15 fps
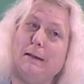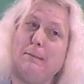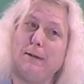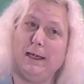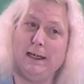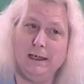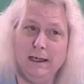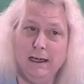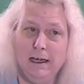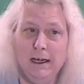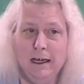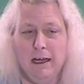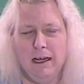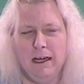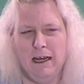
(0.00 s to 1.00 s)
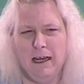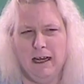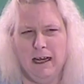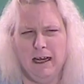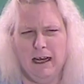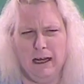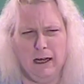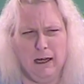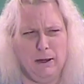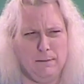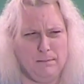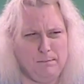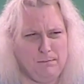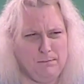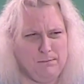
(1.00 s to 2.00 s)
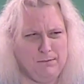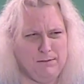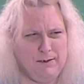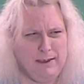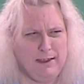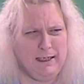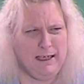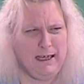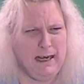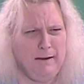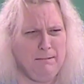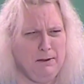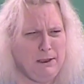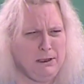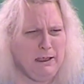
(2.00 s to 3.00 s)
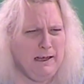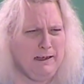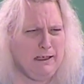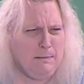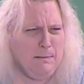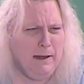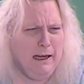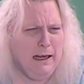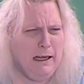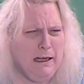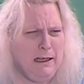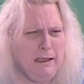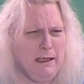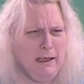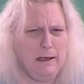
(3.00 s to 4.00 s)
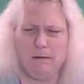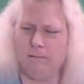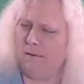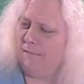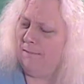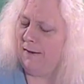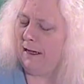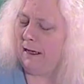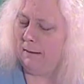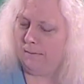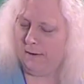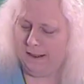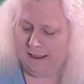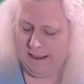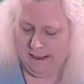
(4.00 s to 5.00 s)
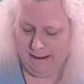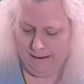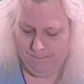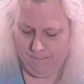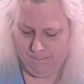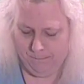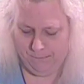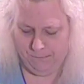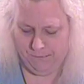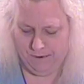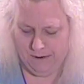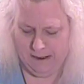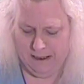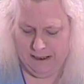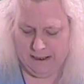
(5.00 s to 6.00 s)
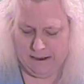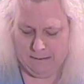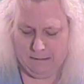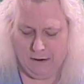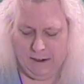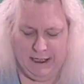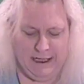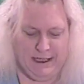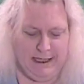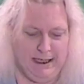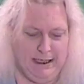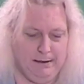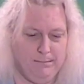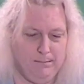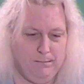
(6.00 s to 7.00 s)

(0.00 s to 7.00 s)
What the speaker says: give me. The average lifespan of my family is about 80.